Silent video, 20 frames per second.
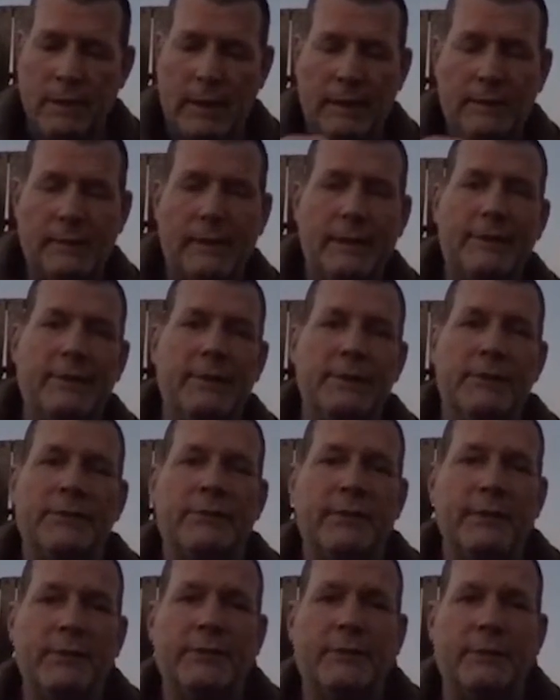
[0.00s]
I like this
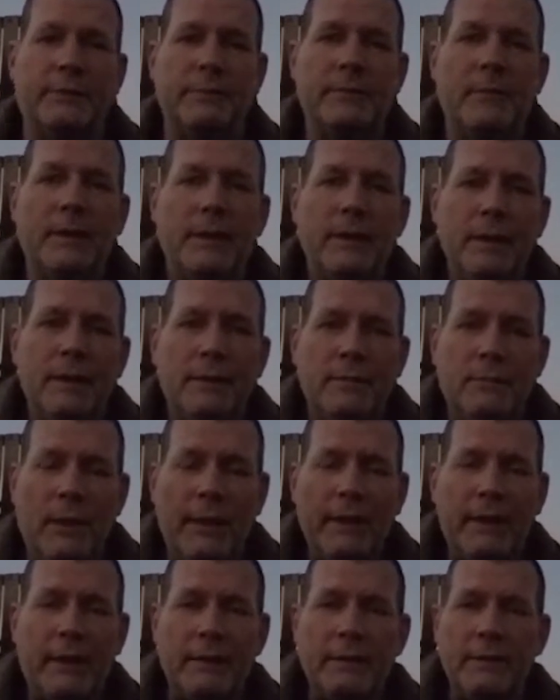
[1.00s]
system.
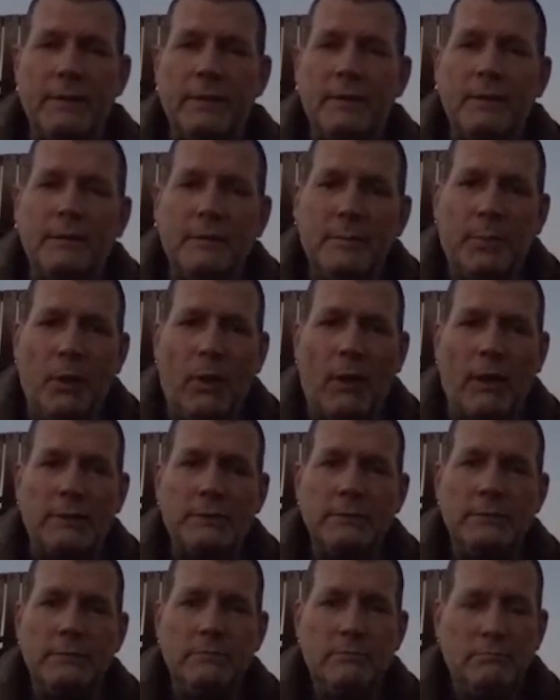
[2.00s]
Mike
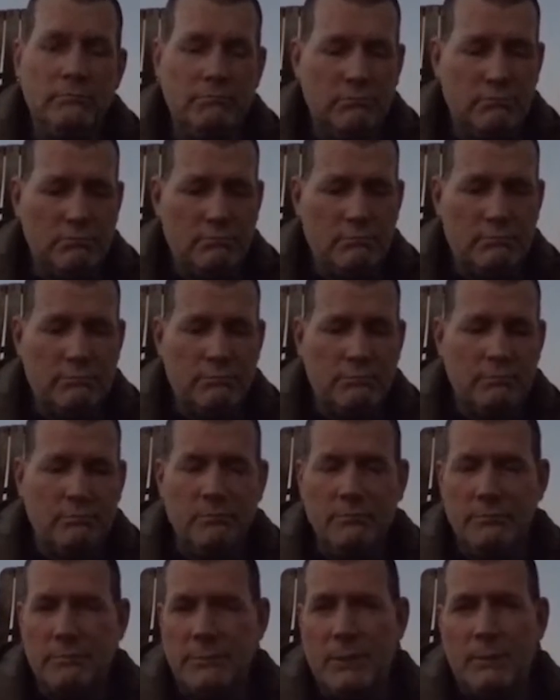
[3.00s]
Barton,
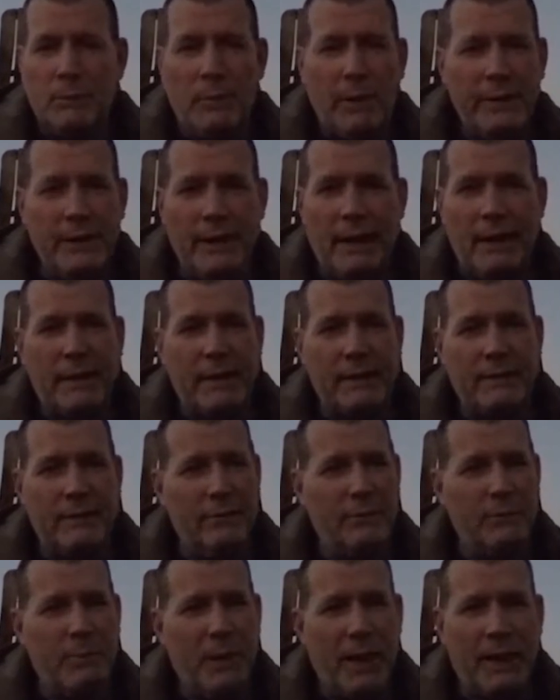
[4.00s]
you might not get
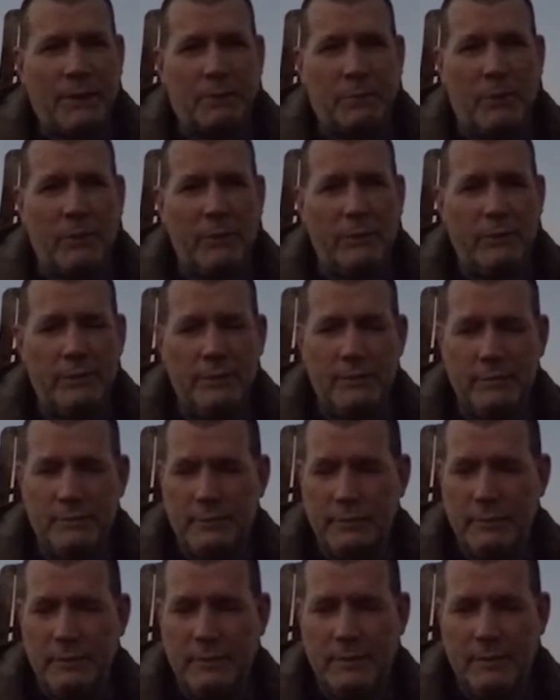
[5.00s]
this back, brother.
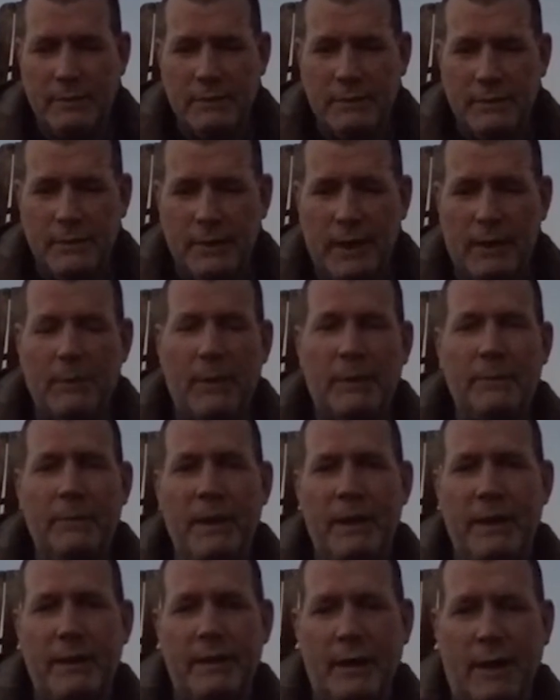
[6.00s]
I might
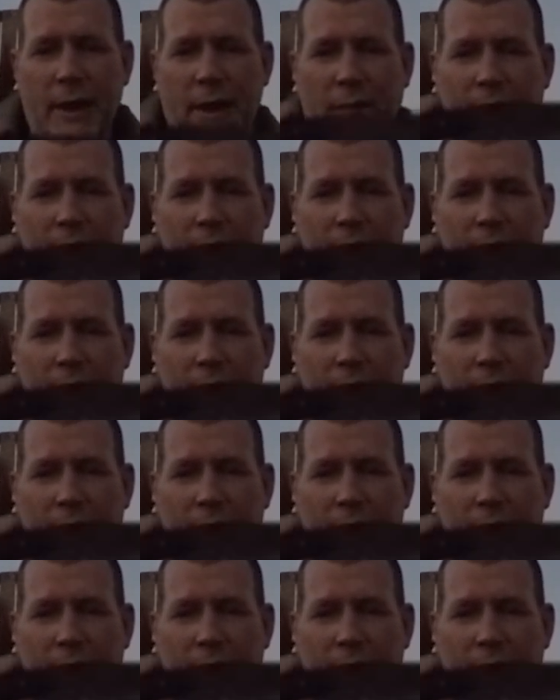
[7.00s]
make you an